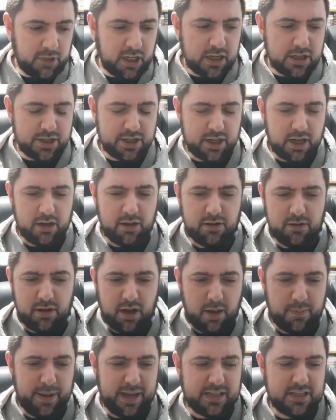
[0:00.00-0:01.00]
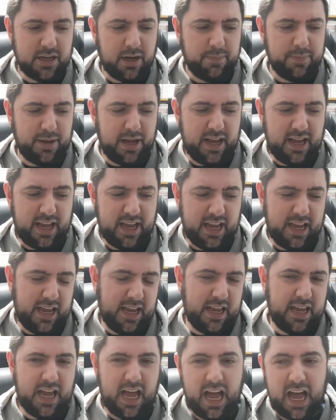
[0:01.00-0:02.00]
So I picked up
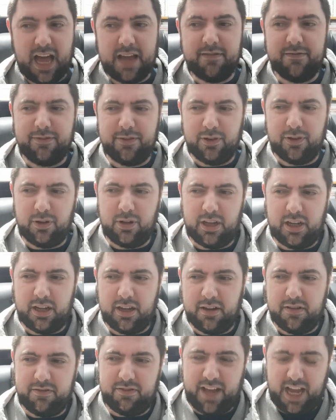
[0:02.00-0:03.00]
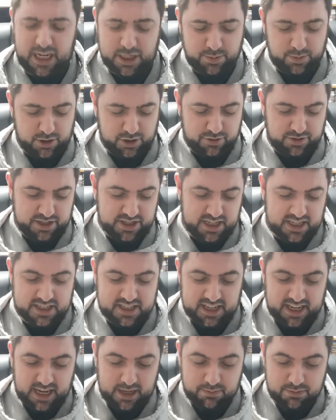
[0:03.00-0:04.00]
a handful of Xbox
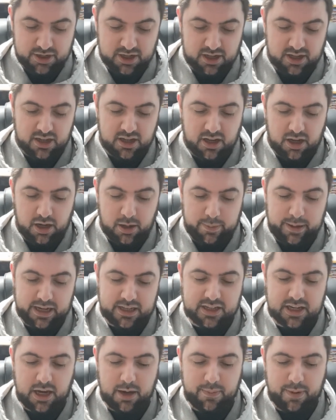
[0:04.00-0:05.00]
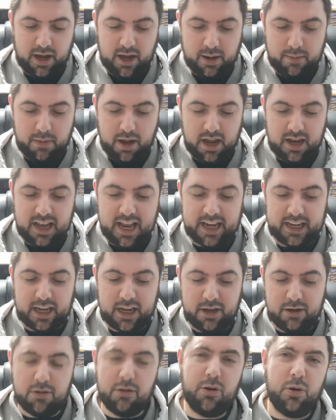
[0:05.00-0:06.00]
360 games. I picked up
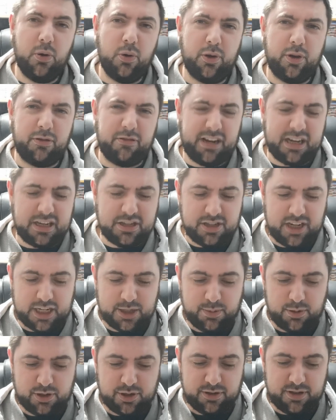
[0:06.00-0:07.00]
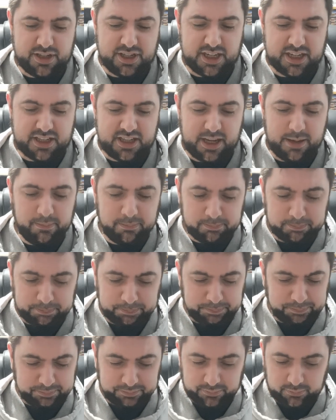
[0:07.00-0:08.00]
Lego Lord of the Rings on Xbox 360,
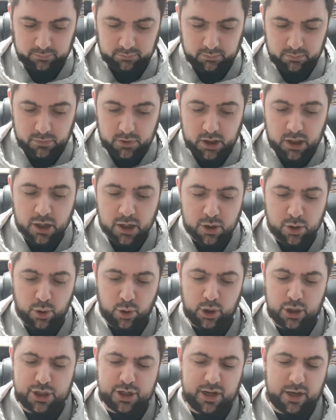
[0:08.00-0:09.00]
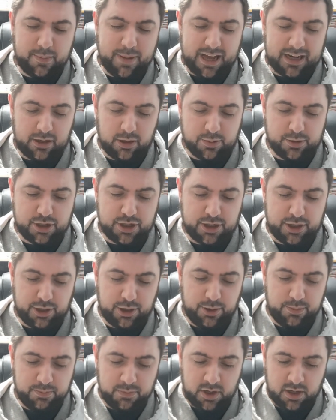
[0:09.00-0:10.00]
Call of Duty Black Ops
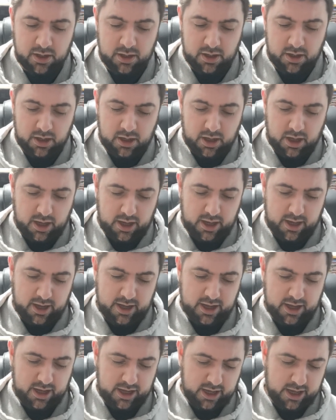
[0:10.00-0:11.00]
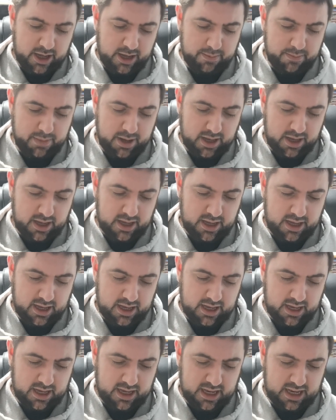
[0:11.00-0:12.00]
2, and
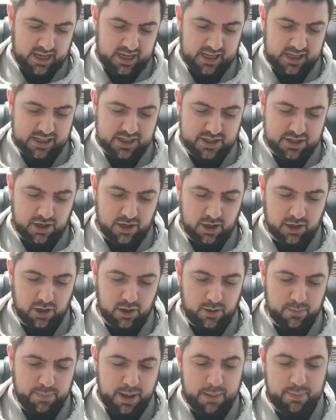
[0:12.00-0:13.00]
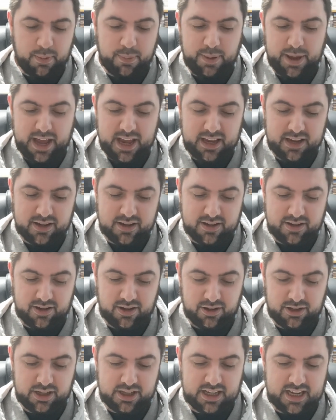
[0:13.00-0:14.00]
I got Peppa Pig
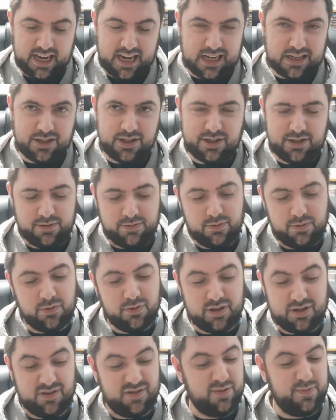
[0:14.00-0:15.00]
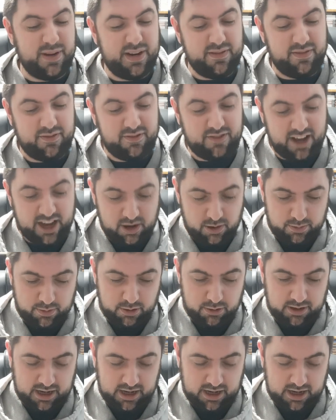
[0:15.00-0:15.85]
on the DS, which was a bit of a fail, we'll